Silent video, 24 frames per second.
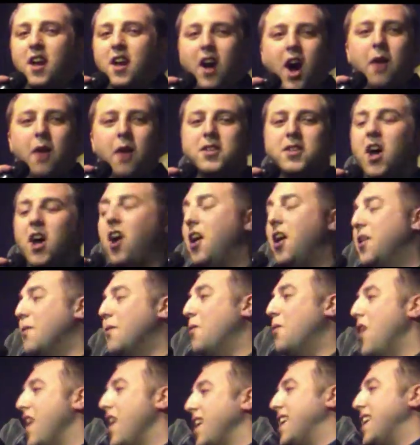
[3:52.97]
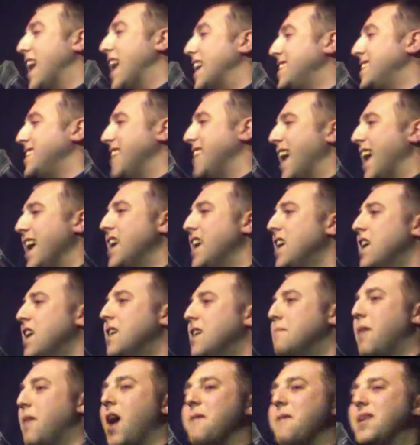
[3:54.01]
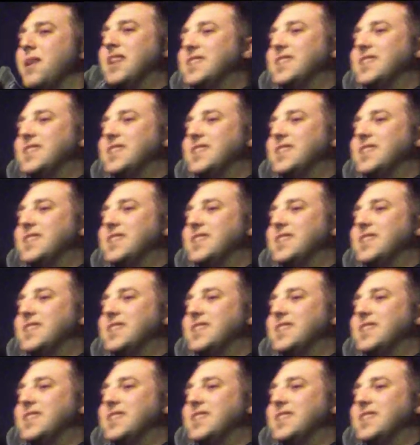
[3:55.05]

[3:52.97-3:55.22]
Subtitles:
I was hard at work yesterday, but I mean,